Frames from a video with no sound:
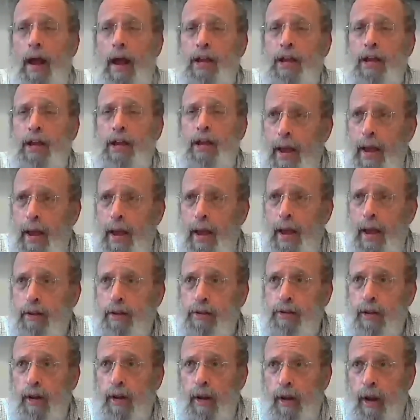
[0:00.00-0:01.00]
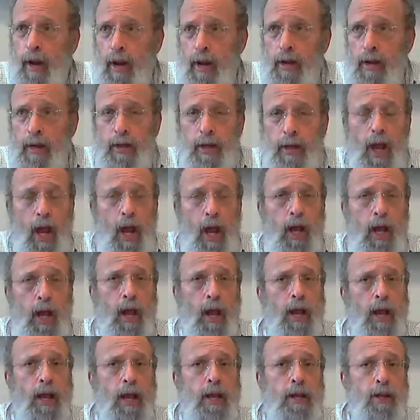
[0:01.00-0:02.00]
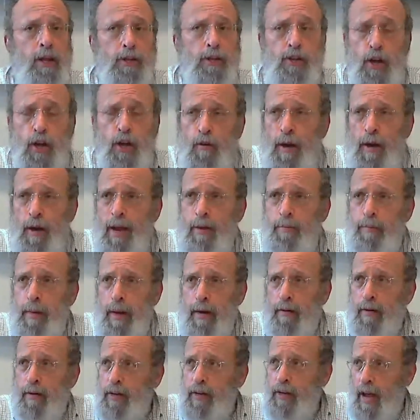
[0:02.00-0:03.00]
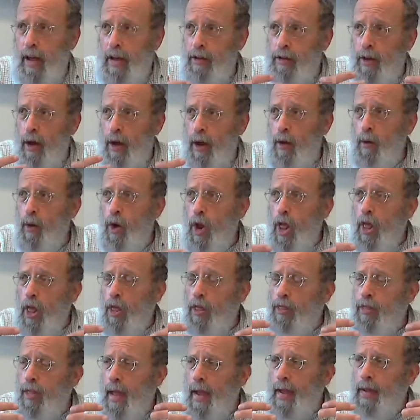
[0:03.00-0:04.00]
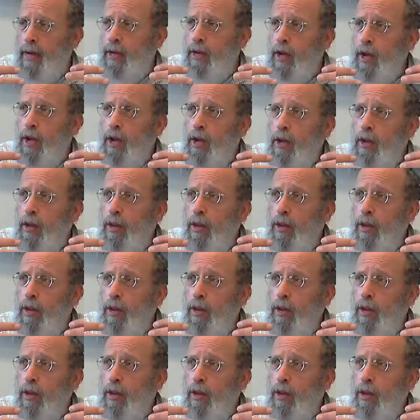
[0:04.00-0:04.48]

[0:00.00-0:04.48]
As a parent and as a grandparent, I know that